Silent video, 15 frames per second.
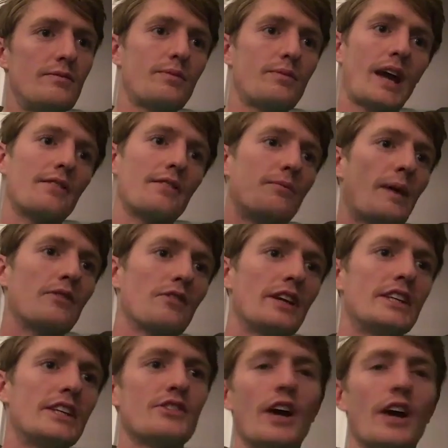kind of been
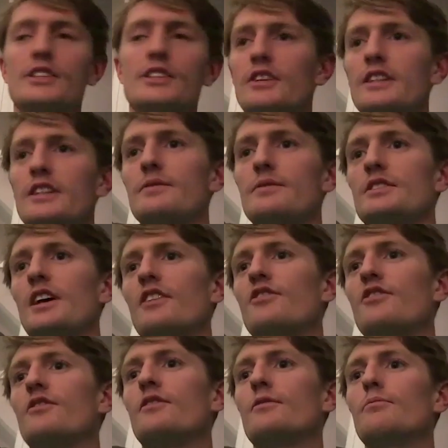restructuring some
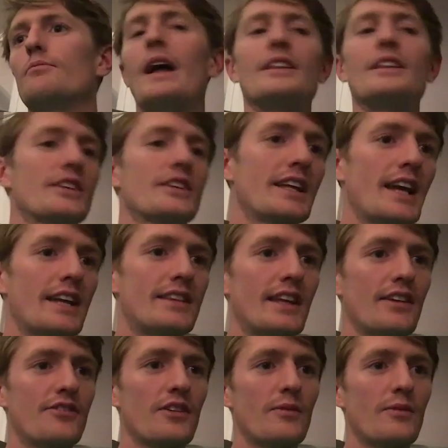stuff mentally, I
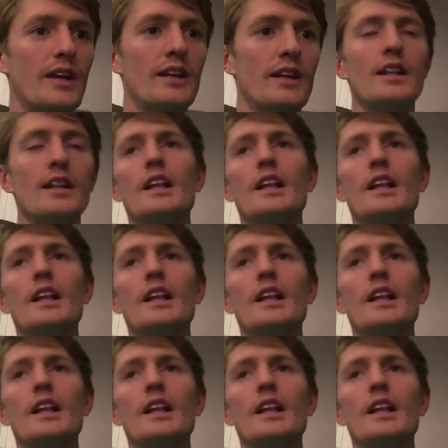think, for me.